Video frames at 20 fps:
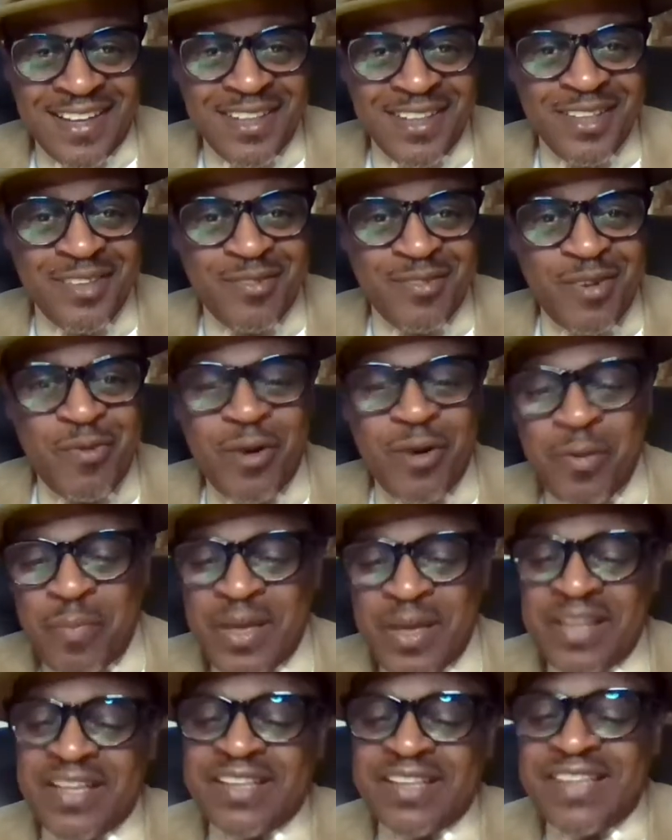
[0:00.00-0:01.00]
We want to
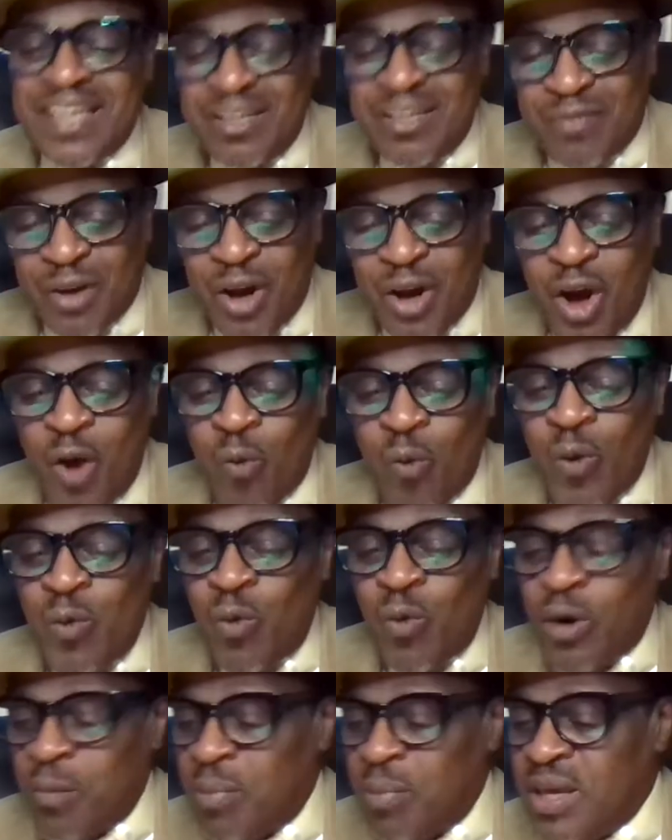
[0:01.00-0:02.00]
be the diva. We
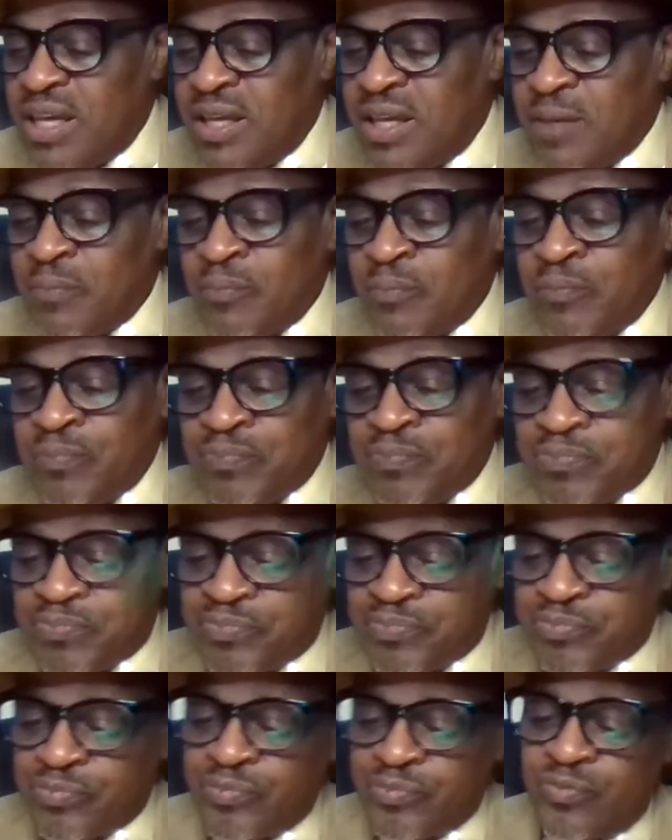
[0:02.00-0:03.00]
want to be
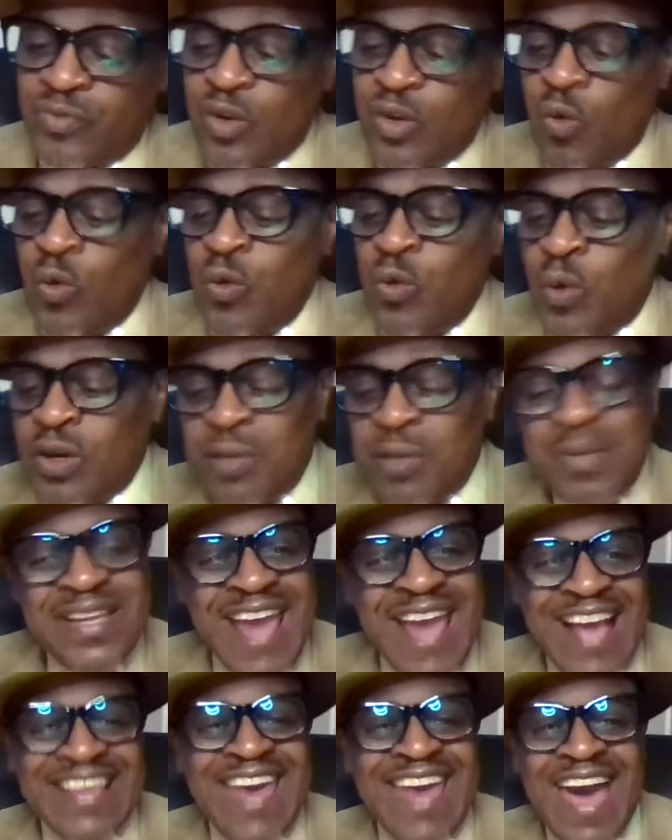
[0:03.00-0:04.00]

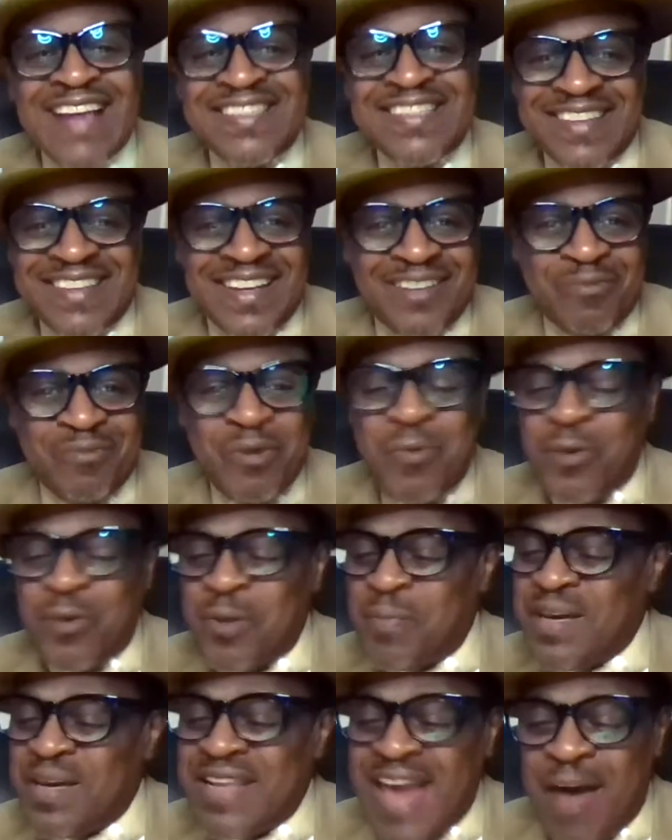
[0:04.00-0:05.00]
that gangster. We want to
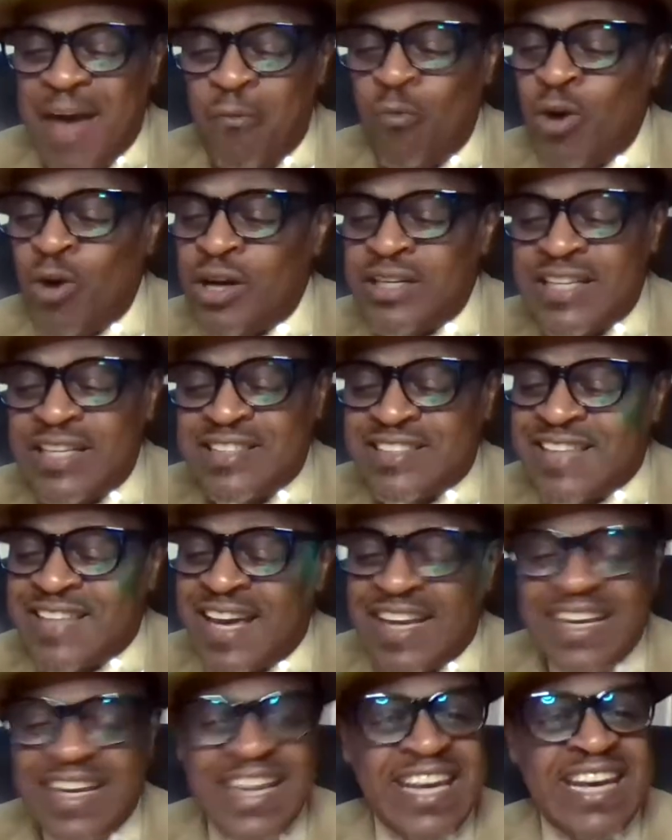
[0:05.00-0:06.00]
be that one that's
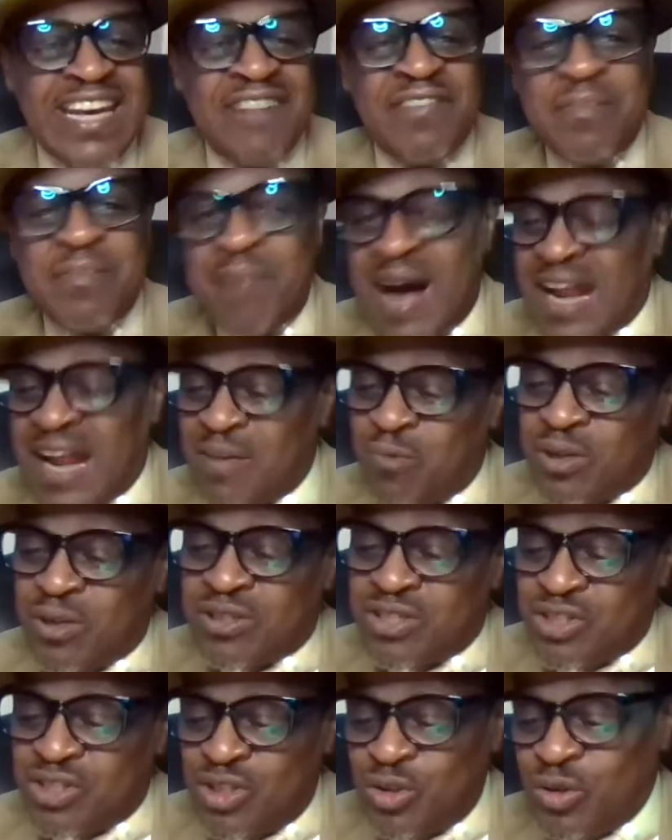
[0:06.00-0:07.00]
telling everybody what
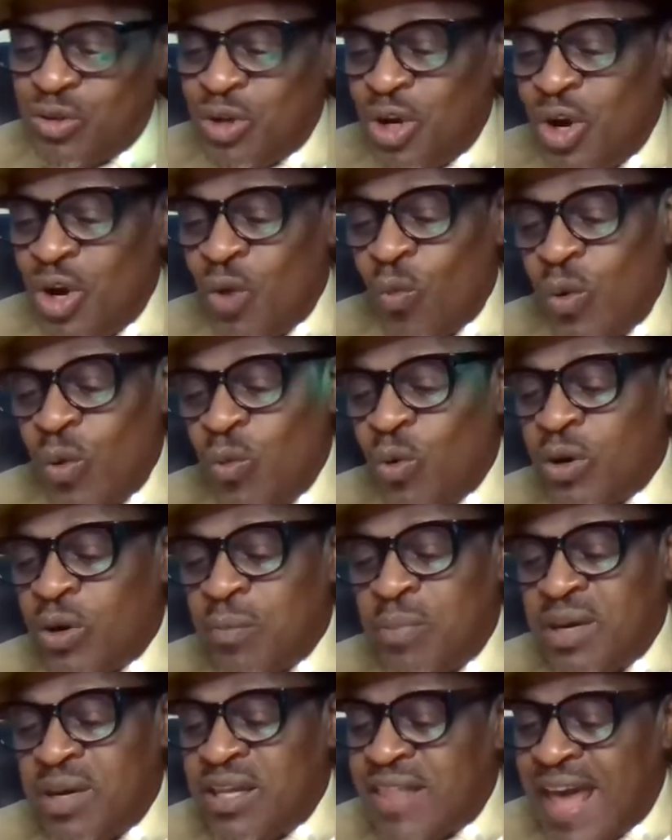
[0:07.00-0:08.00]
to do. We want to
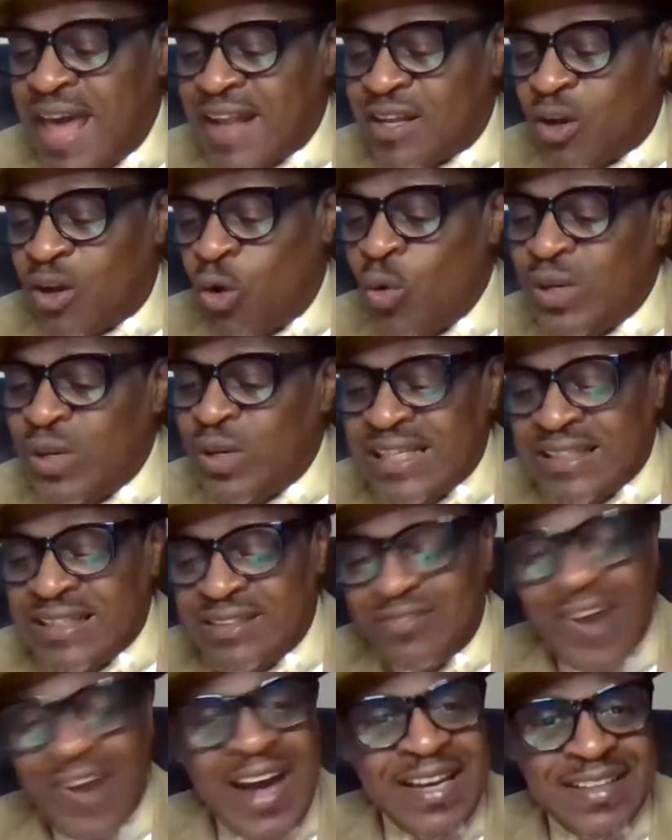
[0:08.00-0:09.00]
be that
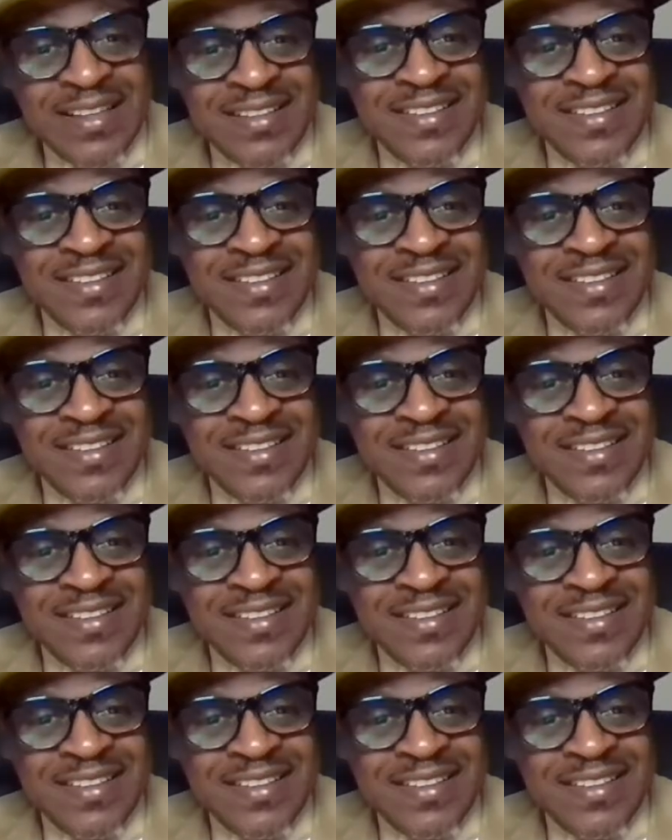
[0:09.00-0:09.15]
queen, right?